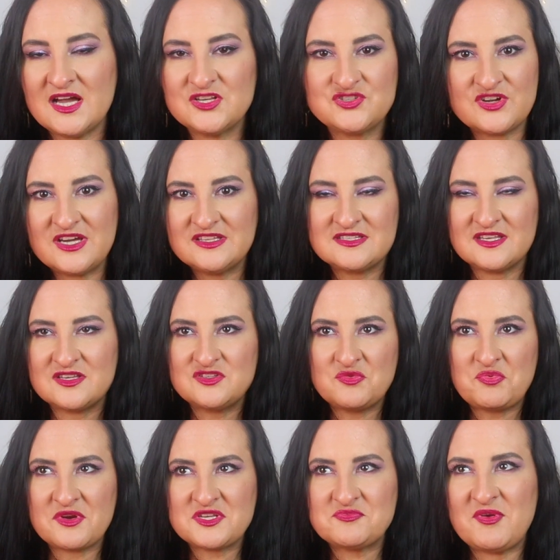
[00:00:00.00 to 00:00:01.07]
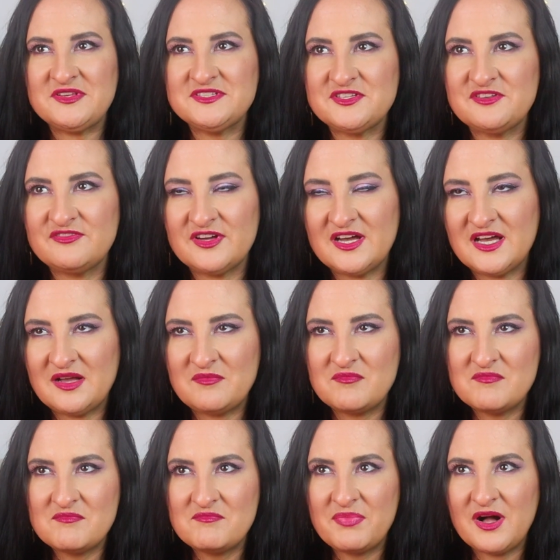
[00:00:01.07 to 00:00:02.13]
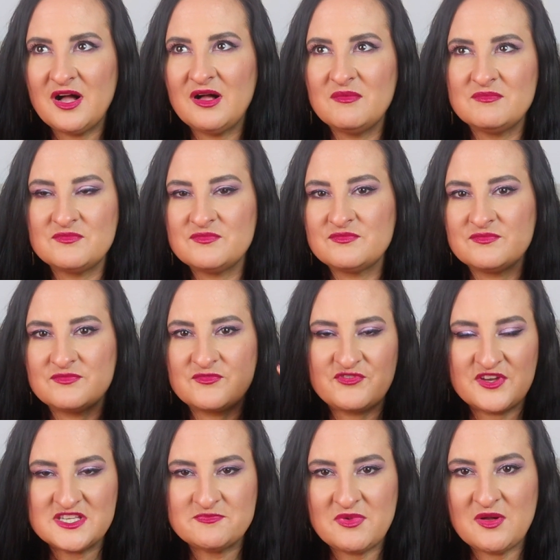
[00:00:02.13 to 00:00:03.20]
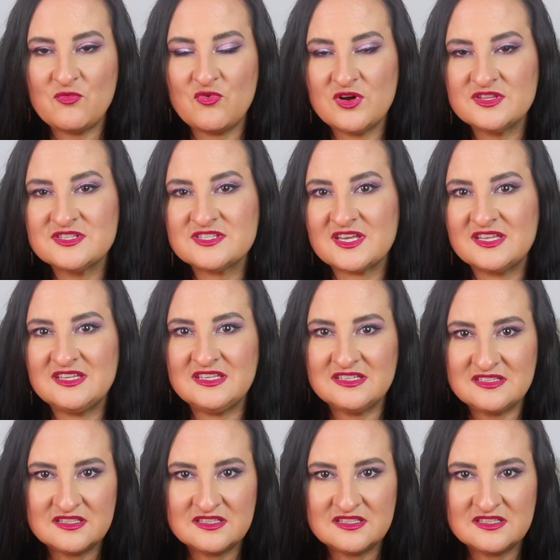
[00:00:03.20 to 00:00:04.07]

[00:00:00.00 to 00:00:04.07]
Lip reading: I tried this like super expensive face balm once, and it